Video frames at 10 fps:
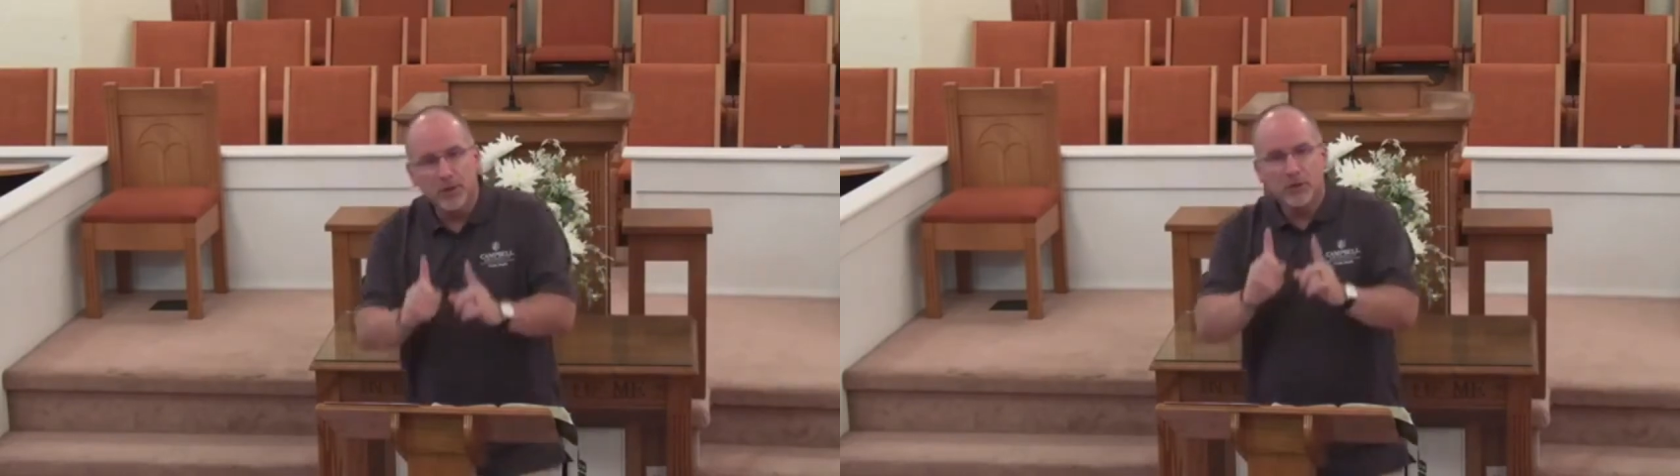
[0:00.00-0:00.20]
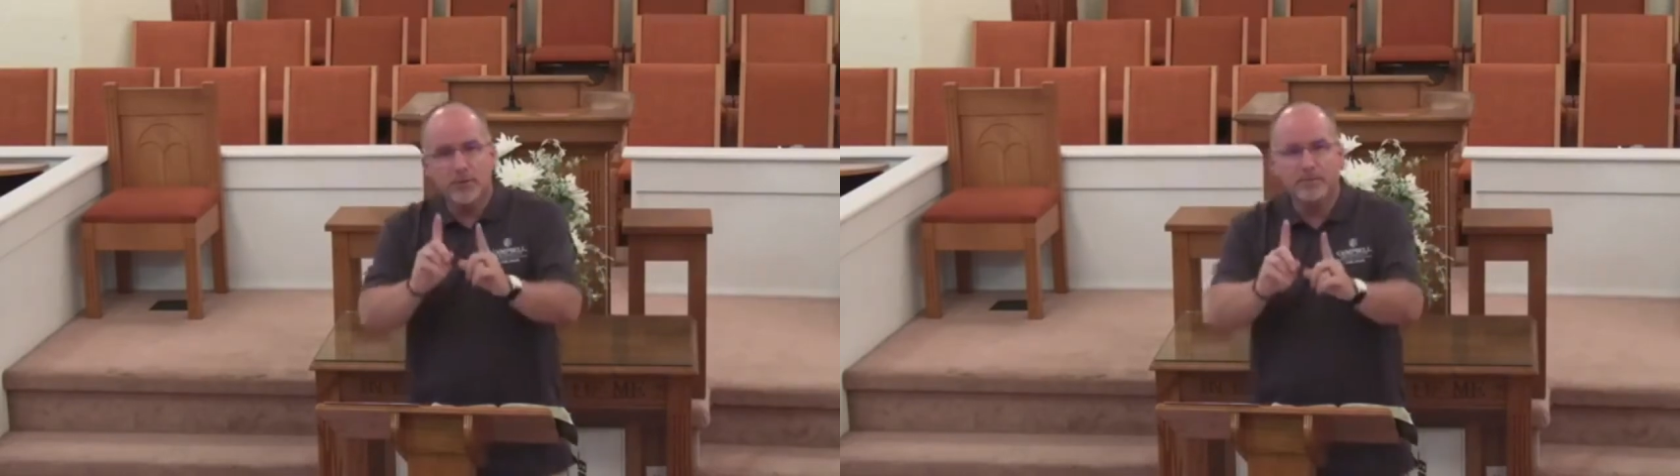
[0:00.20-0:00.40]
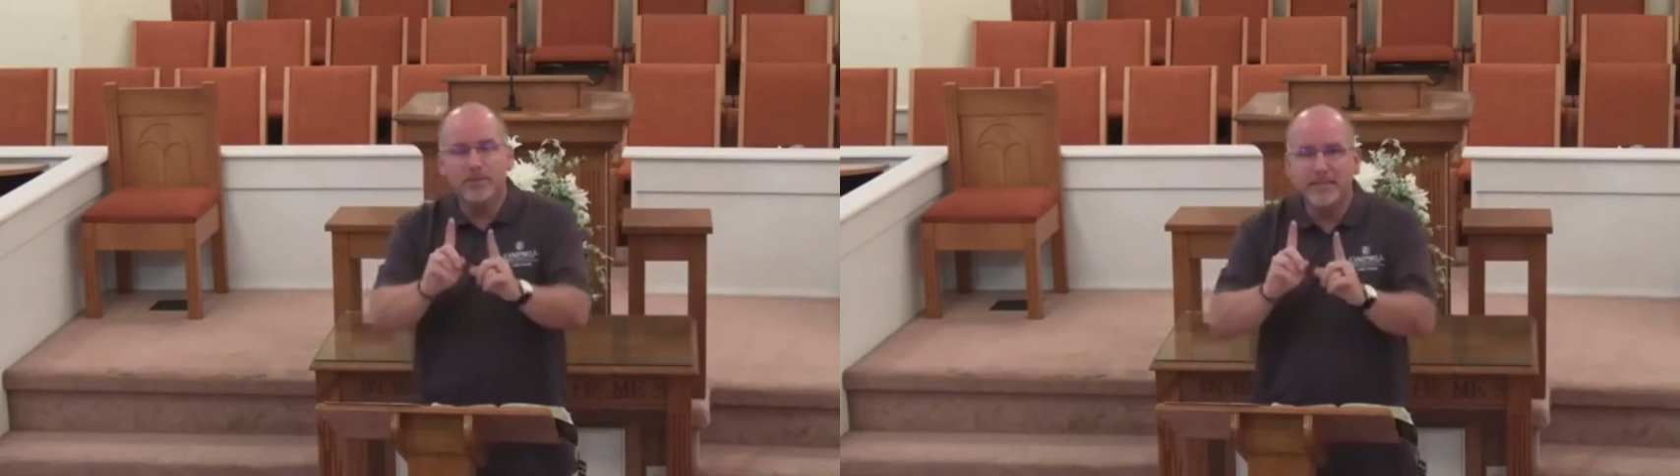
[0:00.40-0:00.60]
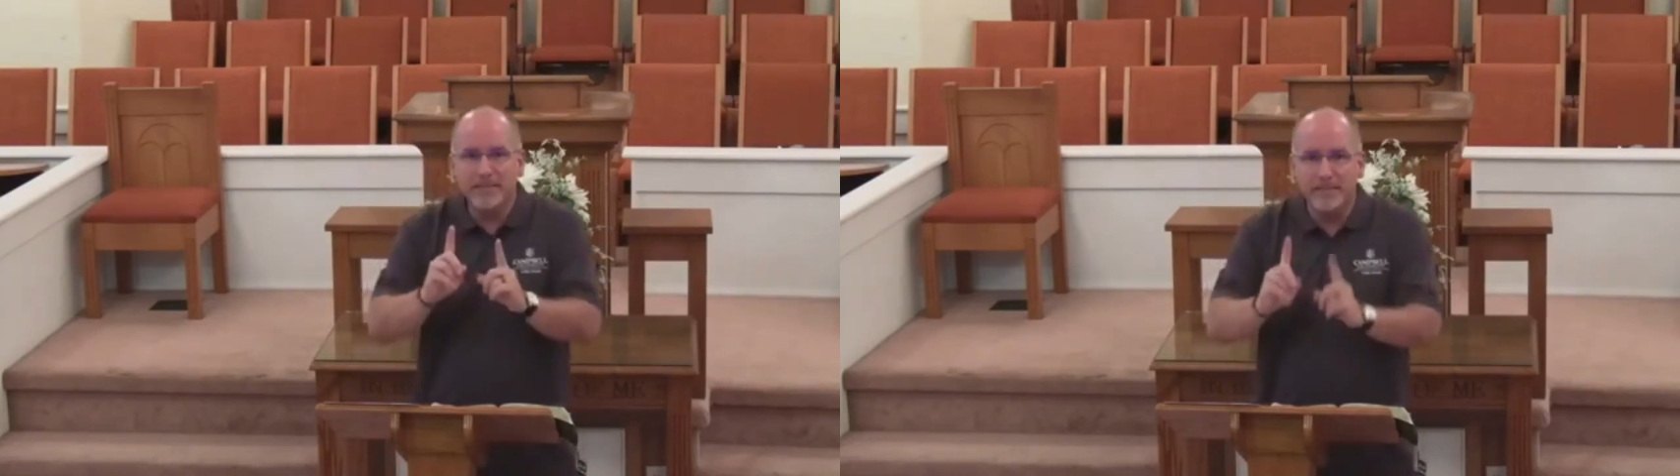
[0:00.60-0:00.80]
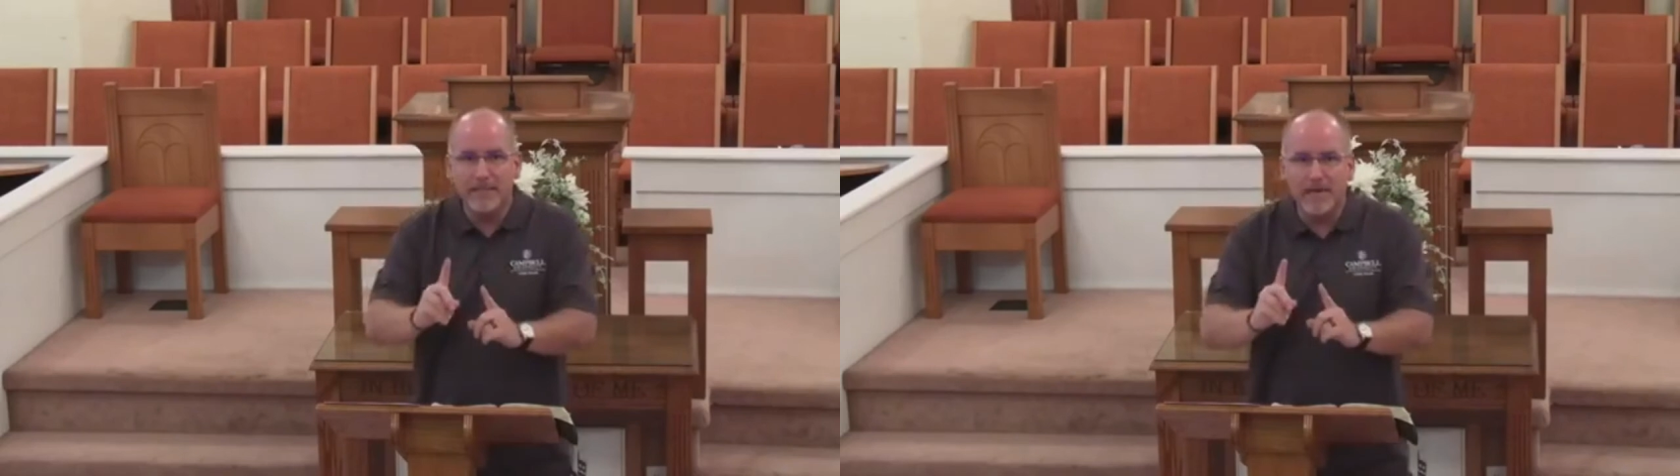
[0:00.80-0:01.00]
to be
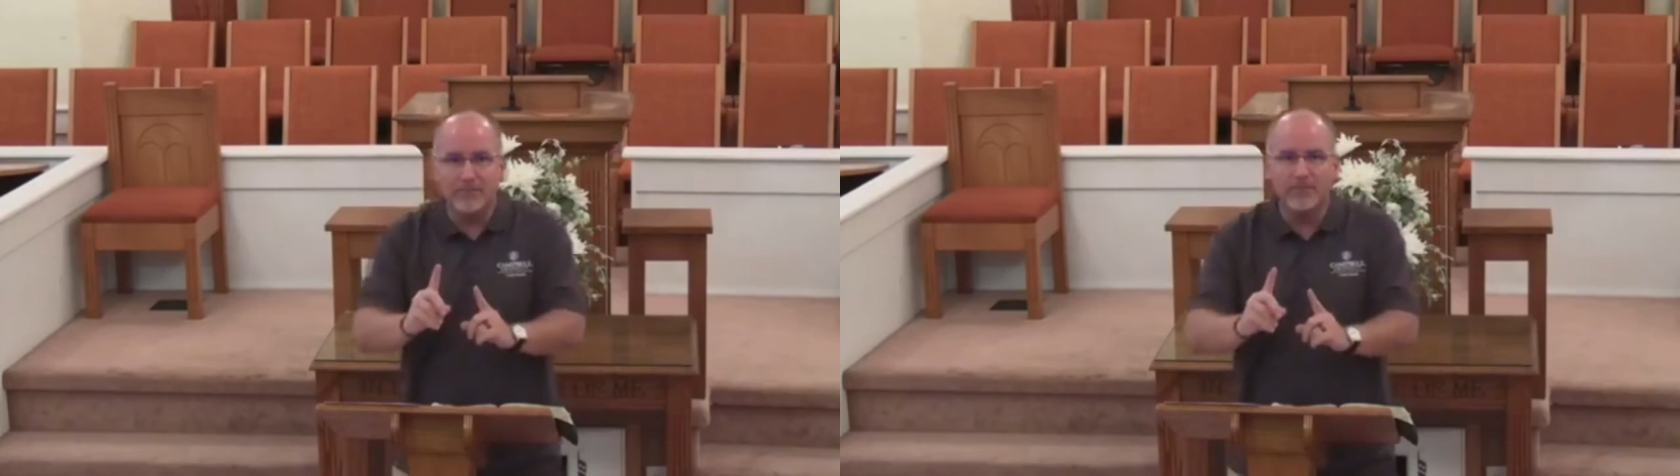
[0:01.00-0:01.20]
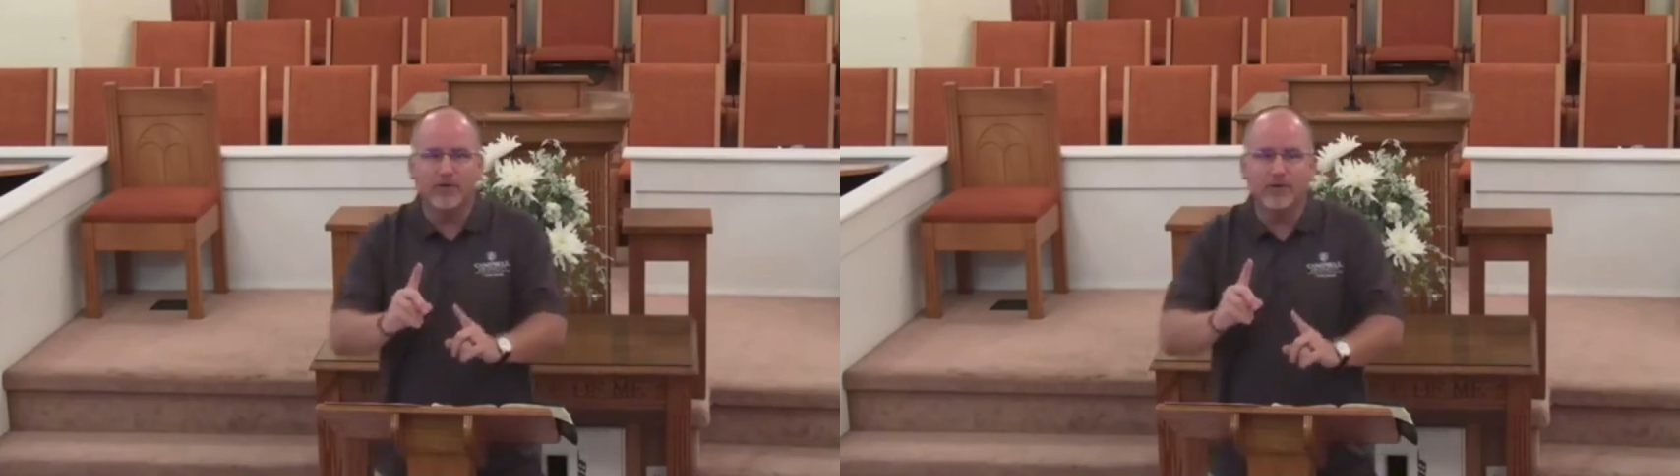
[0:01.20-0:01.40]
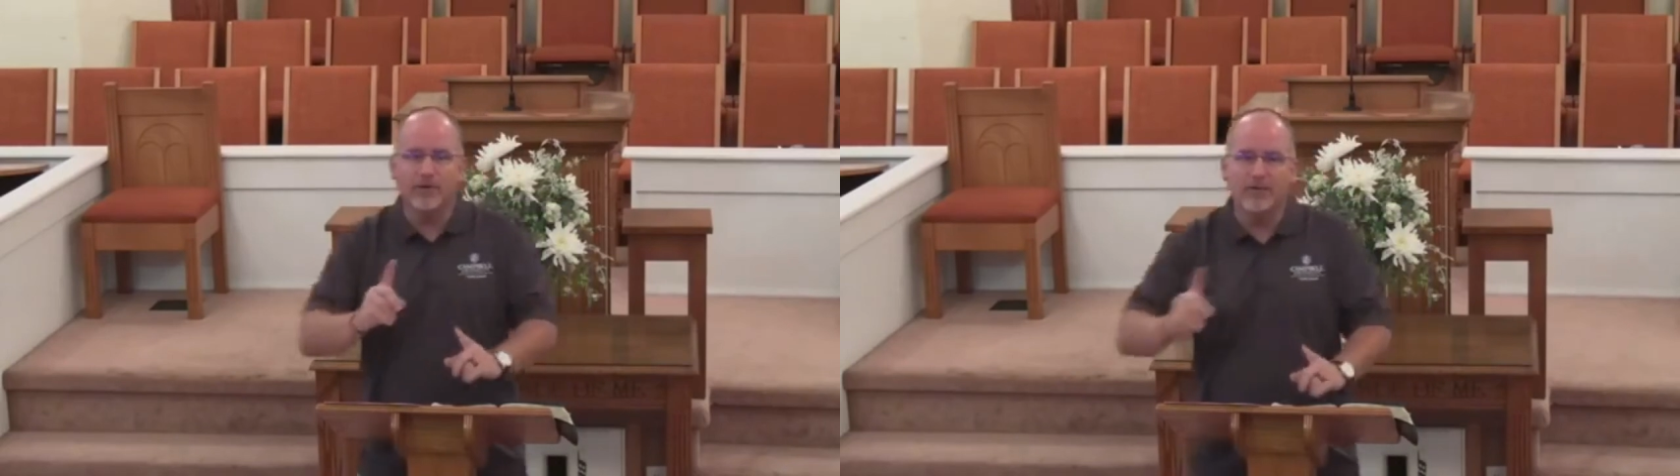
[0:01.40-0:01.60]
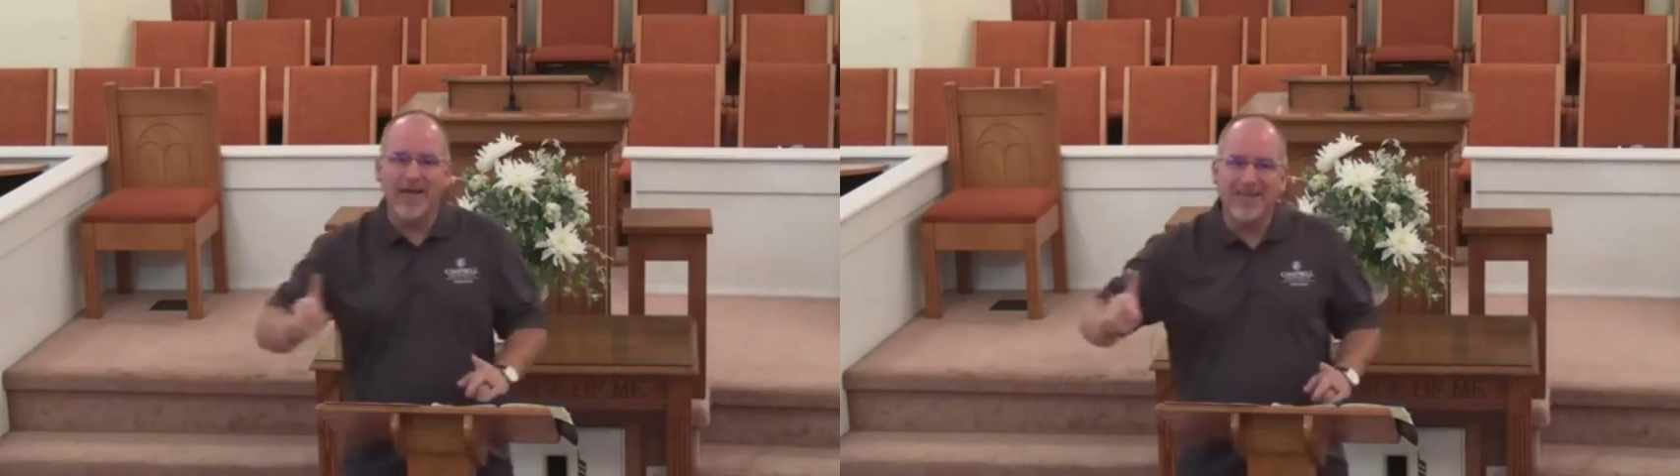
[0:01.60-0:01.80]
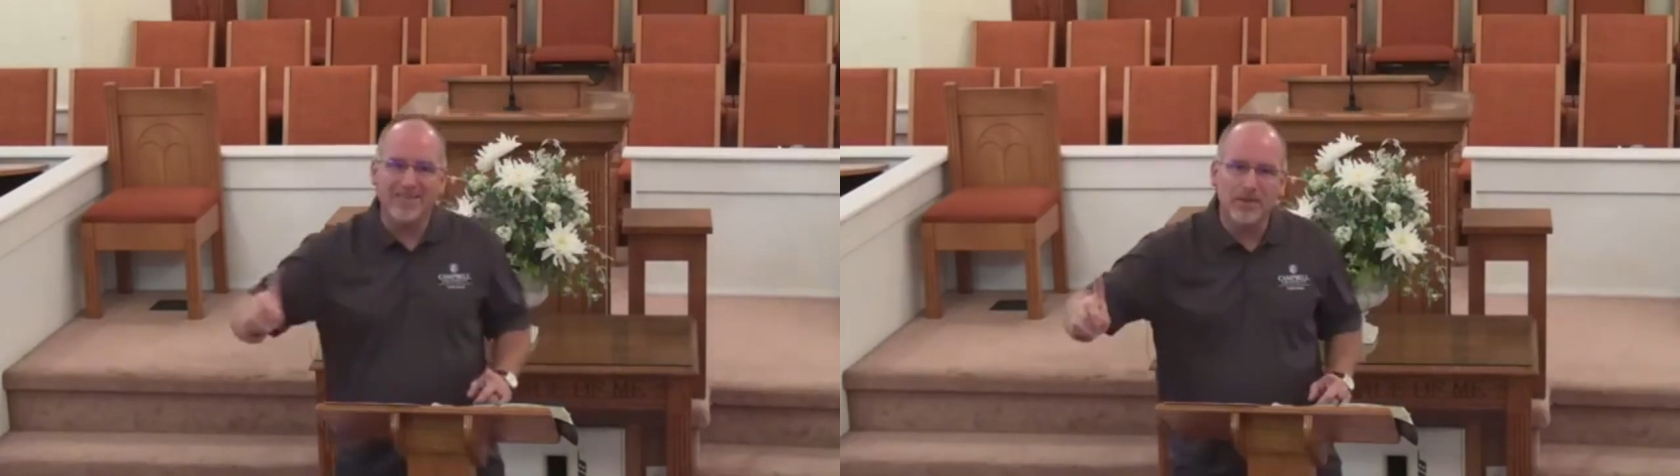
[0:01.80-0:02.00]
different
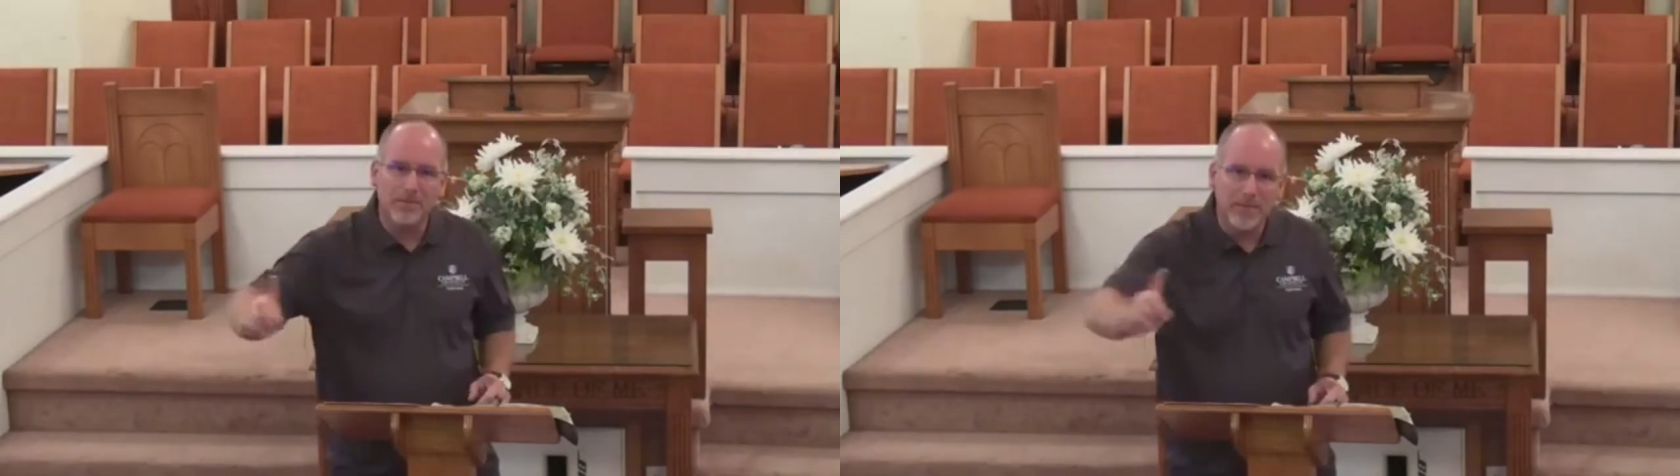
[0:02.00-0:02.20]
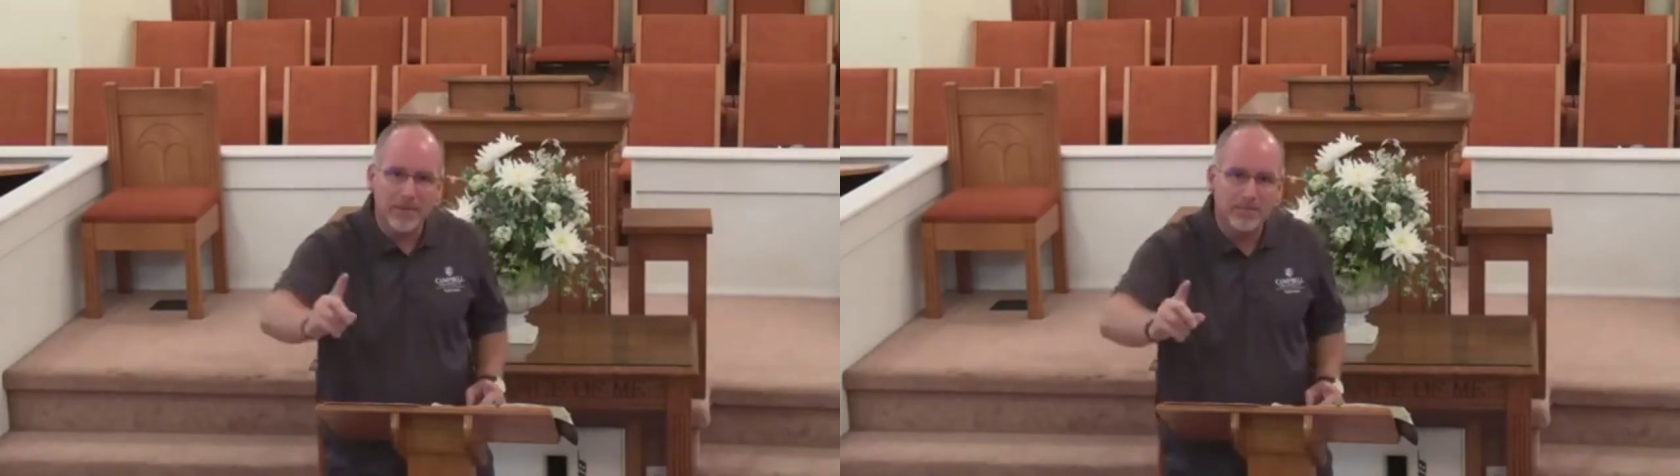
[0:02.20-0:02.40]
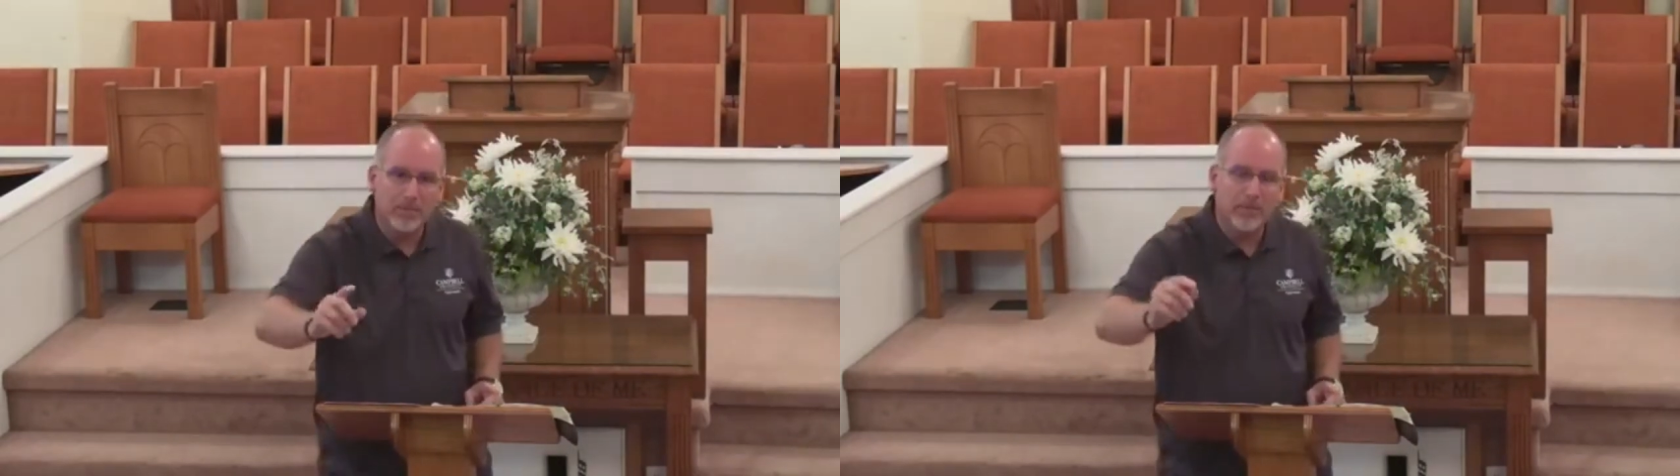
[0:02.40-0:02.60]
than the people